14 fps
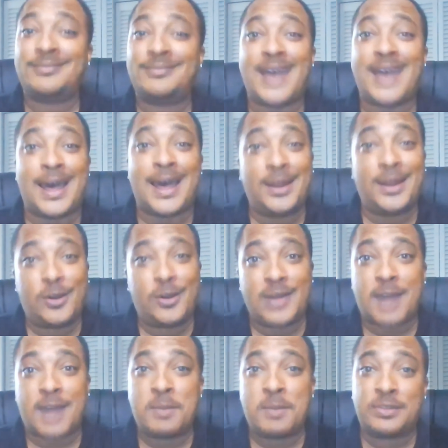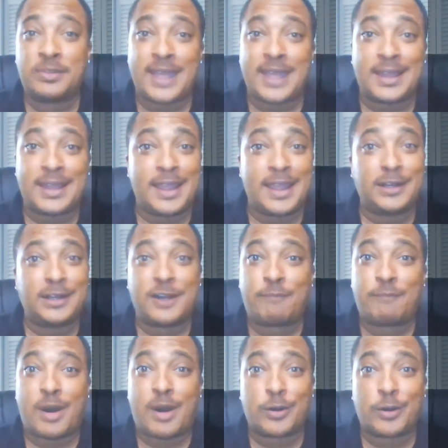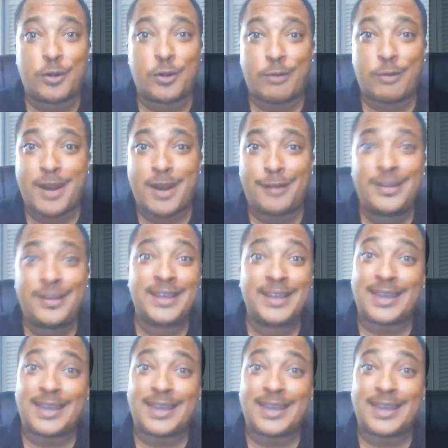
I know a lot of people thinking ain't enough ball to go around.